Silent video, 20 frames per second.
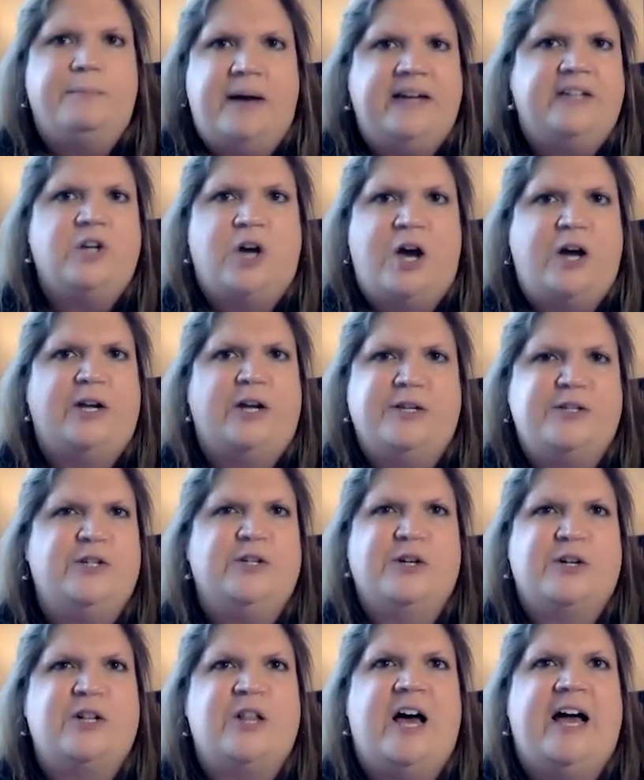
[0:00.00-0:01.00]
by talking to
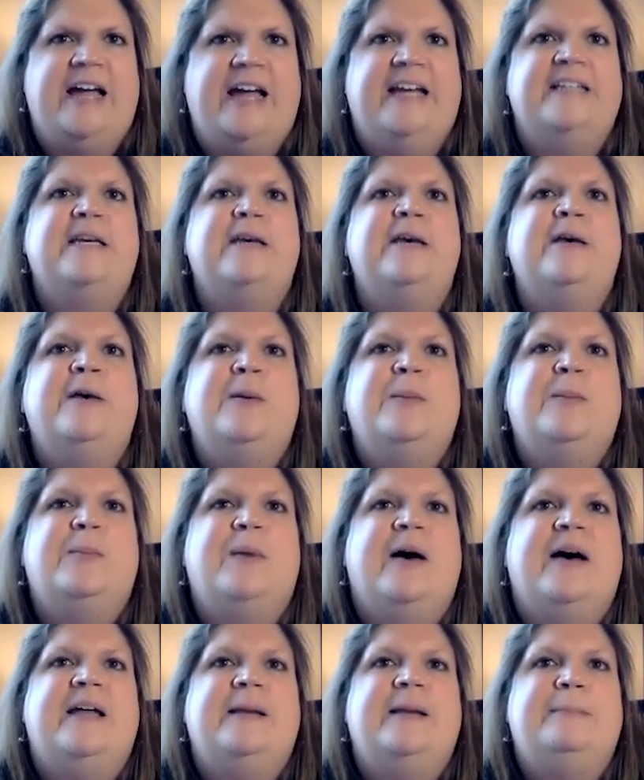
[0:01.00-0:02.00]
your client,
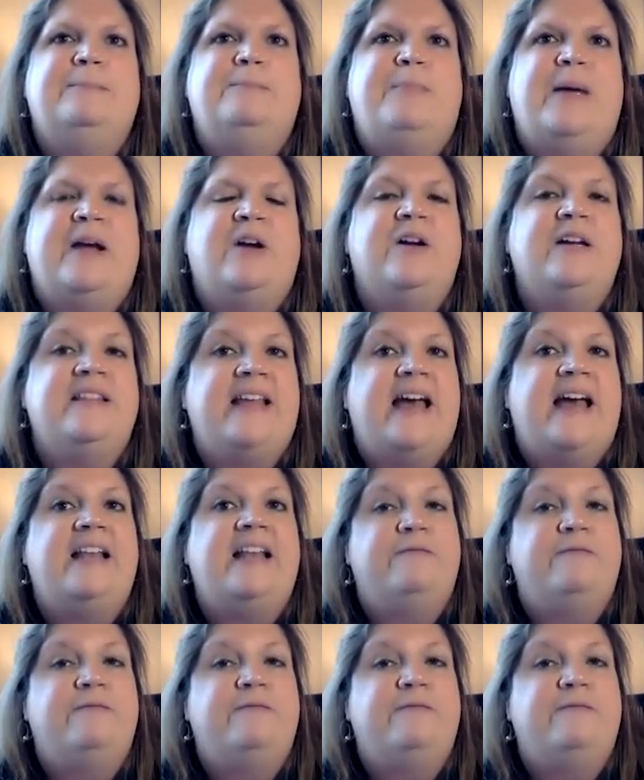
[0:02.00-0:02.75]
but bearing that